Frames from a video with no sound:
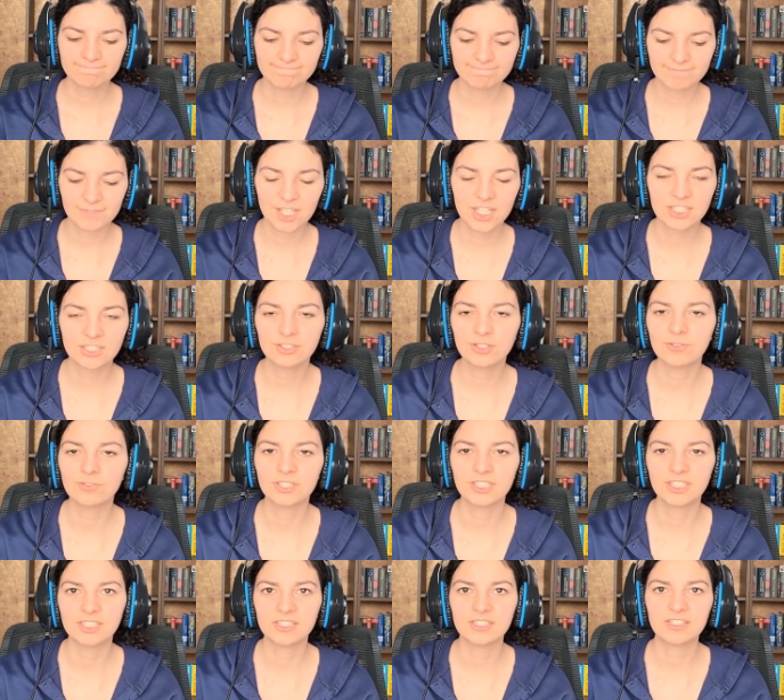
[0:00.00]
there's no
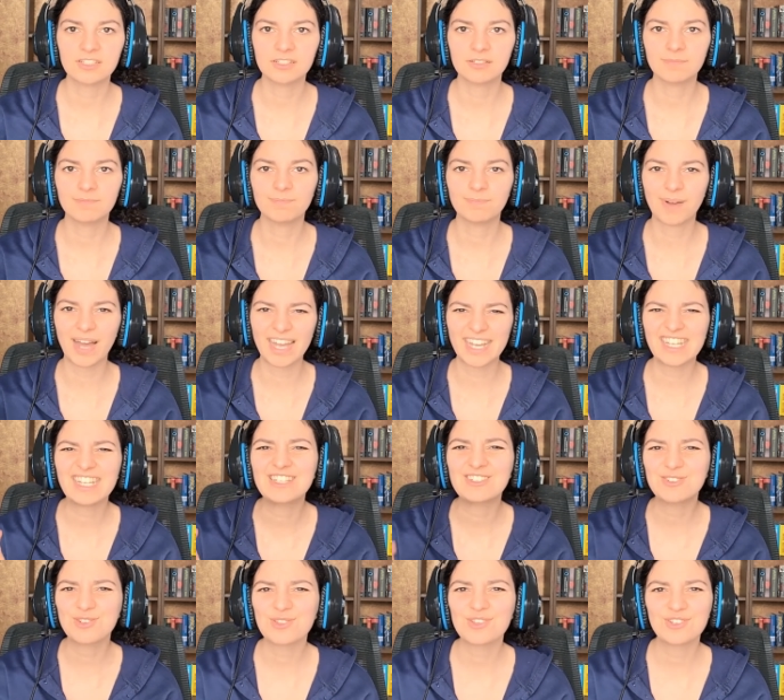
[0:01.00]
reason to buy
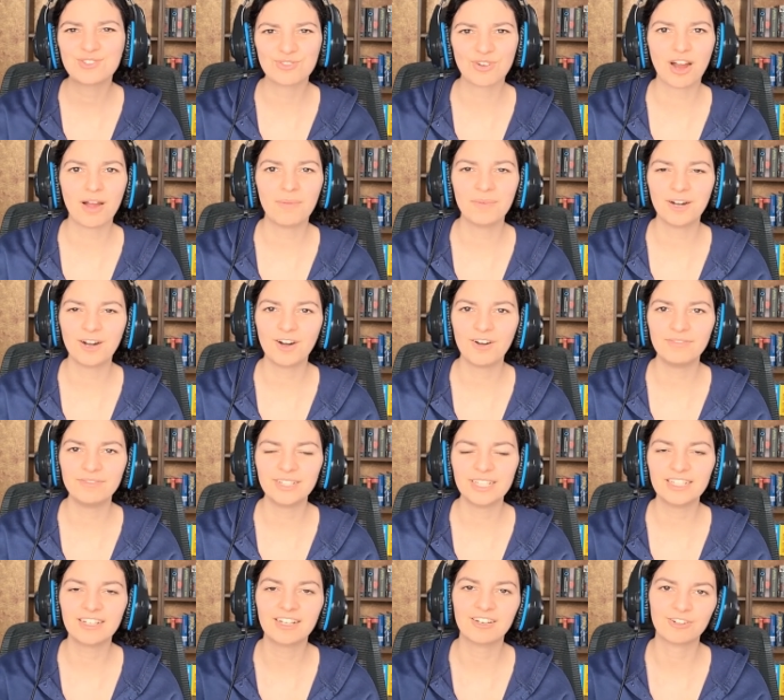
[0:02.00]
into the drama of
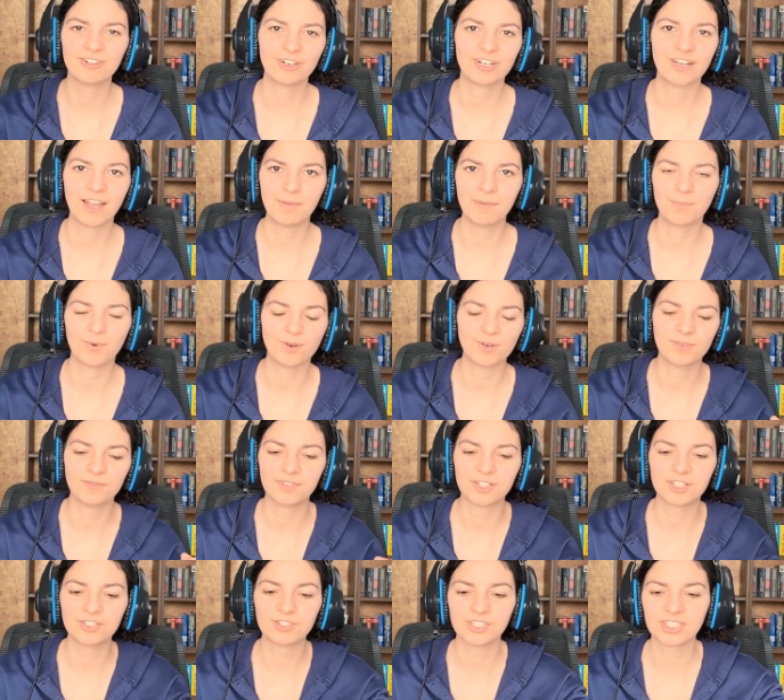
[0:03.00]
it and create more of
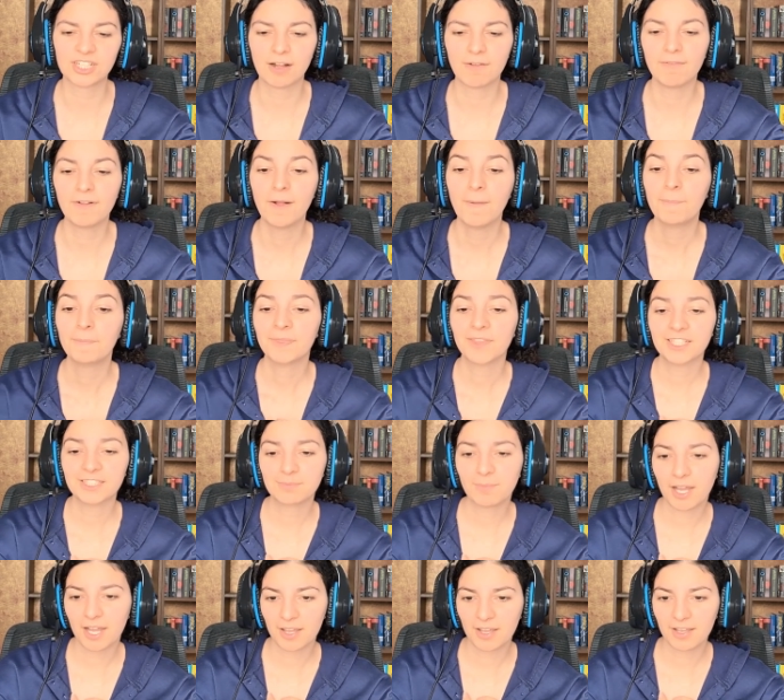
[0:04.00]
it yourself. That's
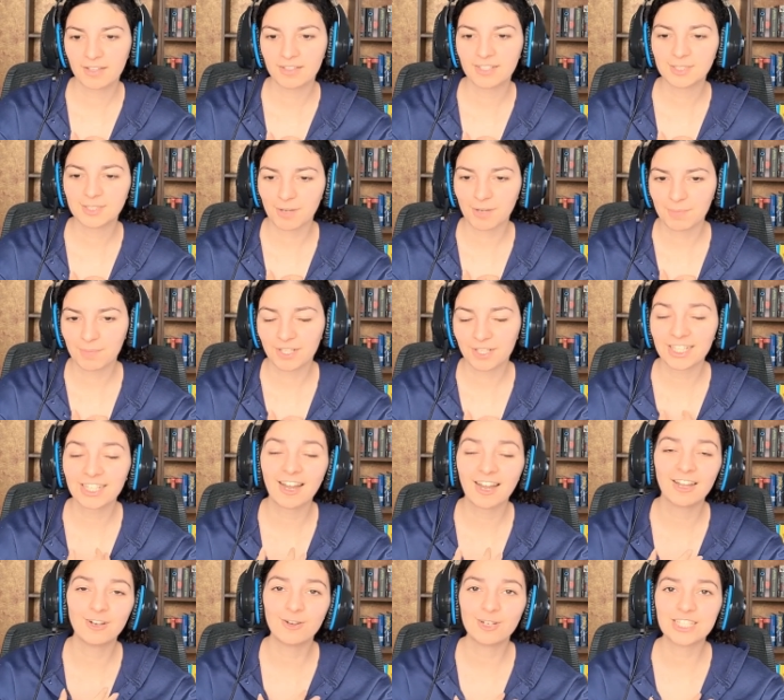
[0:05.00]
my opinion.
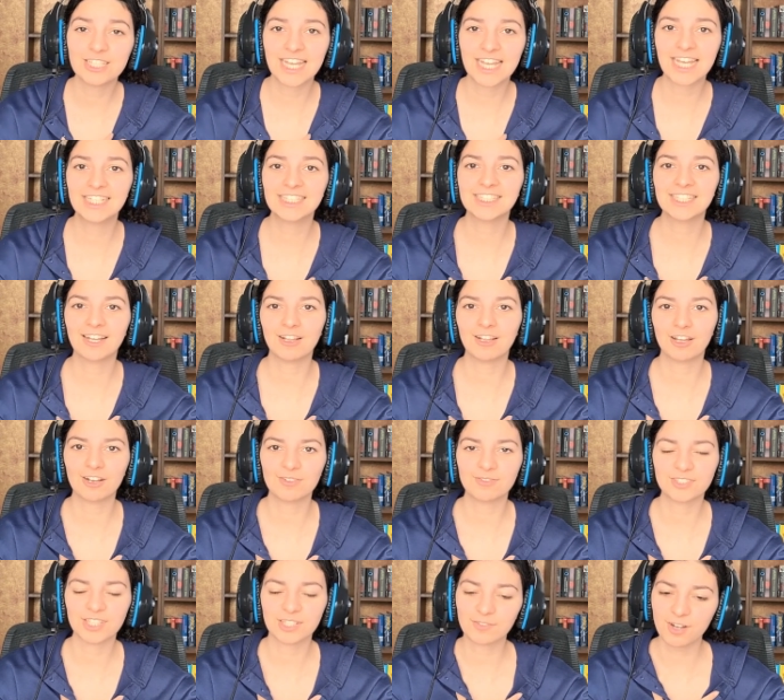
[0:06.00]
I know it takes a lot
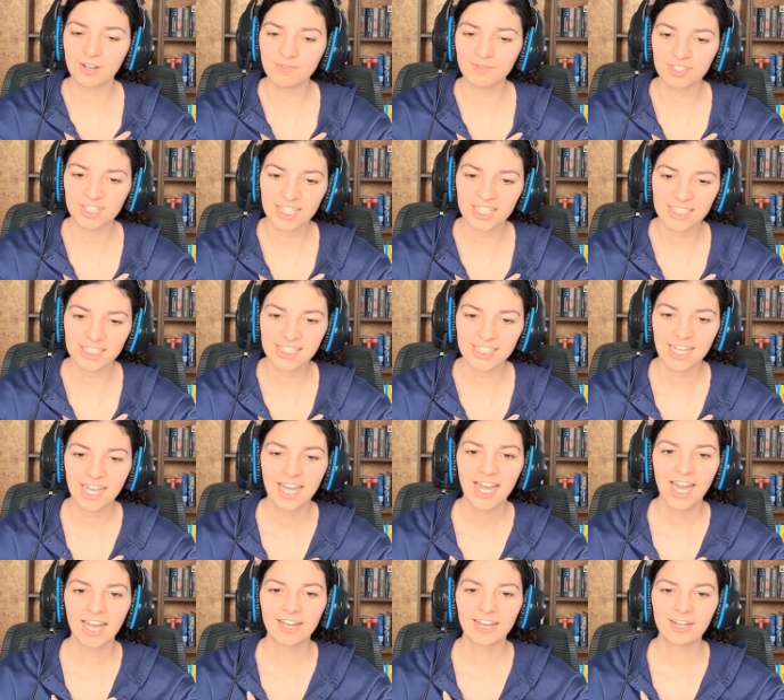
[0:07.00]
of self-confidence,
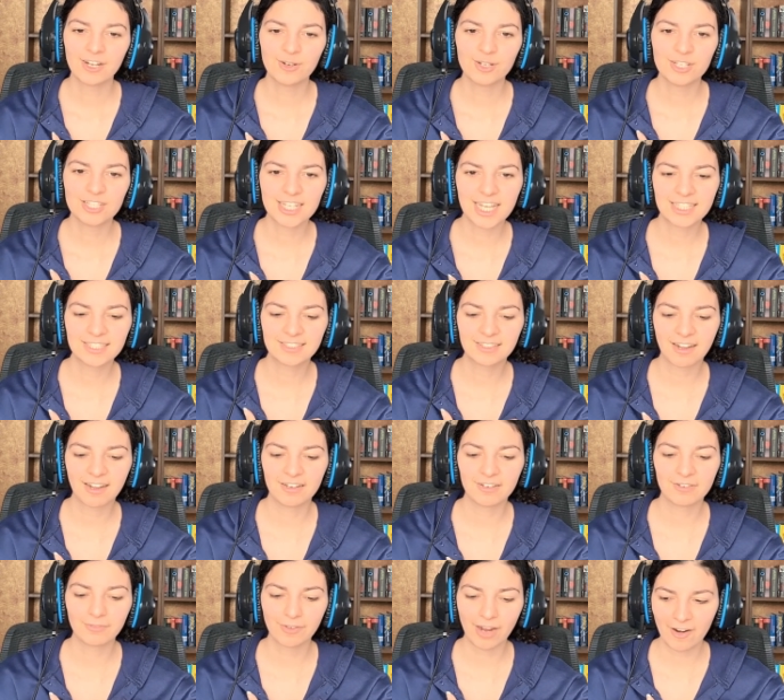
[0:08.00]
and I know it takes the
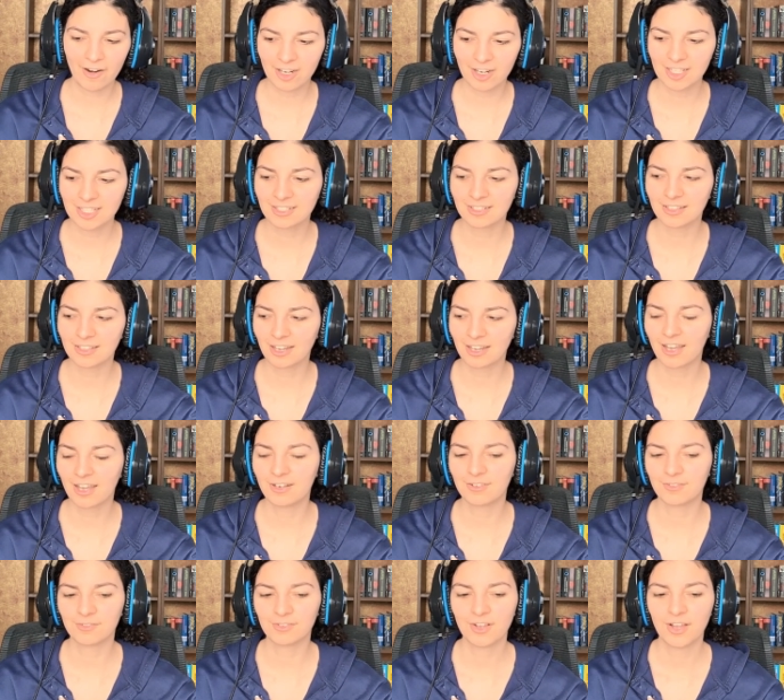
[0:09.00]
kind of character and the kind
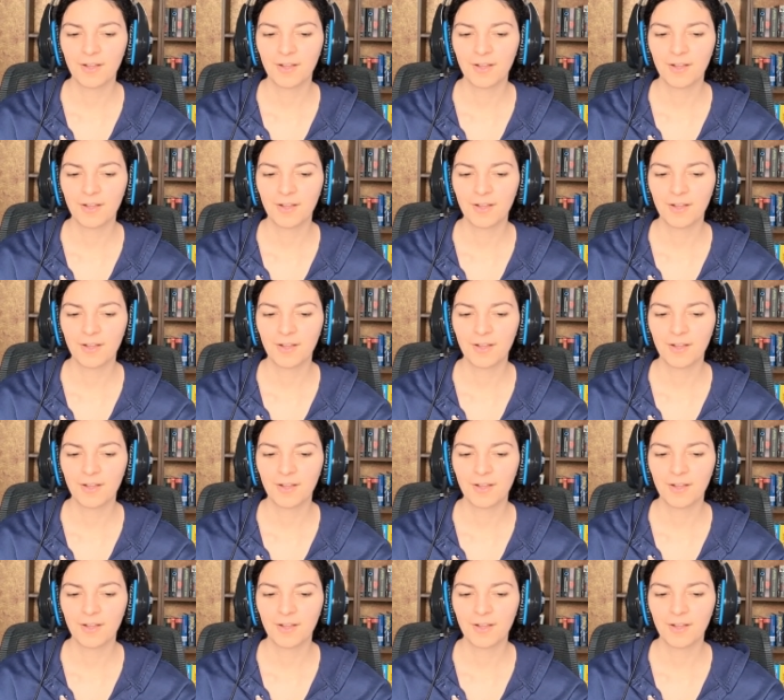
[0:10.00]
of